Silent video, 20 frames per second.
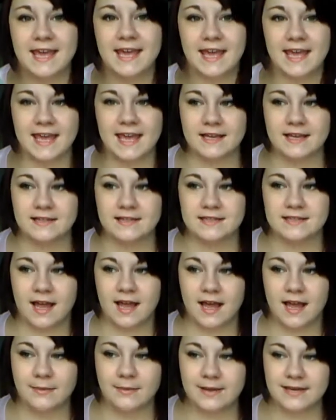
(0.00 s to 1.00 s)
and
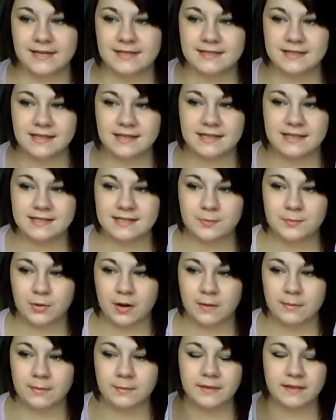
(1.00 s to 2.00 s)
I went into this
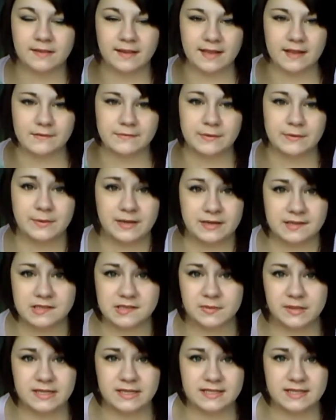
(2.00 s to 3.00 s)
probably like everyone
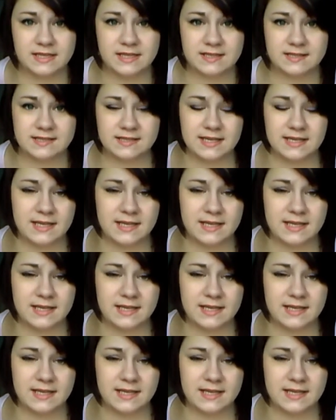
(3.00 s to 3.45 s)
else went into this